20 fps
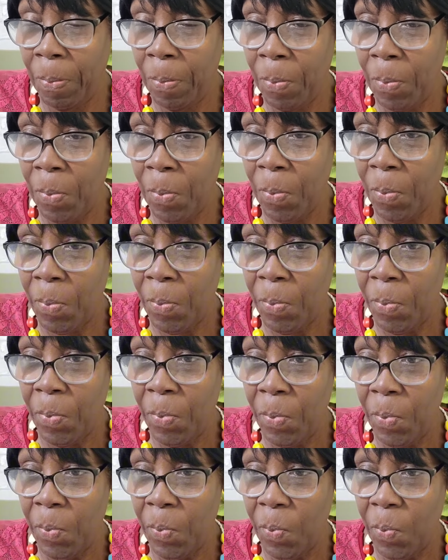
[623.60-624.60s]

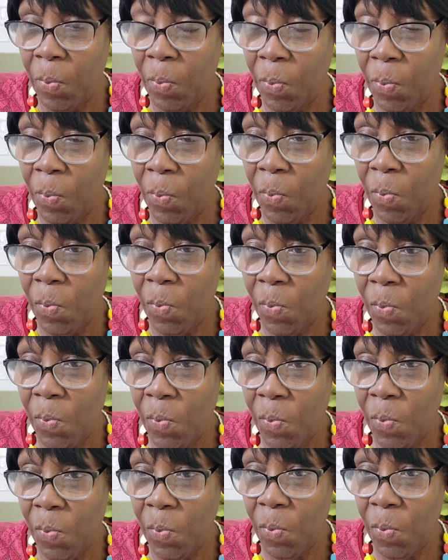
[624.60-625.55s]
Nothing is said.